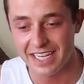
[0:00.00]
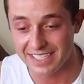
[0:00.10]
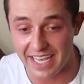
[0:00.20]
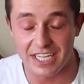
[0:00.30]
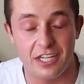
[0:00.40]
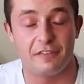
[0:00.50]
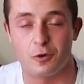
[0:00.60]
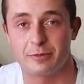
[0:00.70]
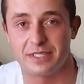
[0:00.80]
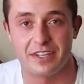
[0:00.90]
because I need to
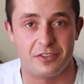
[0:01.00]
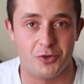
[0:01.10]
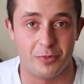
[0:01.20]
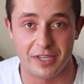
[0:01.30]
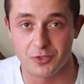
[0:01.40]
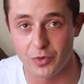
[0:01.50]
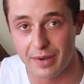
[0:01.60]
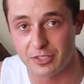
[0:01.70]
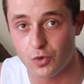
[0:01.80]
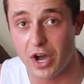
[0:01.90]
force myself to do it because when
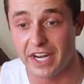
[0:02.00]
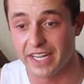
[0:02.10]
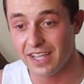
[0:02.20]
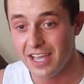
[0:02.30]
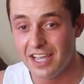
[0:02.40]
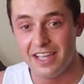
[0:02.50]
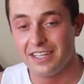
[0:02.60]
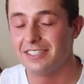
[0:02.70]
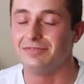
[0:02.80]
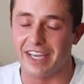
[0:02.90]
I'm squatting,
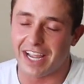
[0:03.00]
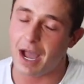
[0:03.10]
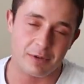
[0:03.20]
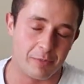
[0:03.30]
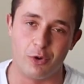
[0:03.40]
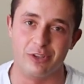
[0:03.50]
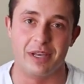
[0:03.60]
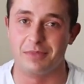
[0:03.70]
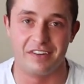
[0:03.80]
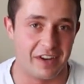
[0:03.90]
like I'm gonna pull
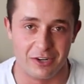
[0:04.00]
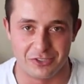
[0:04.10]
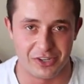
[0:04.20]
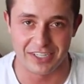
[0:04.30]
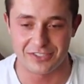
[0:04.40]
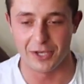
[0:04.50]
something if I don't stretch.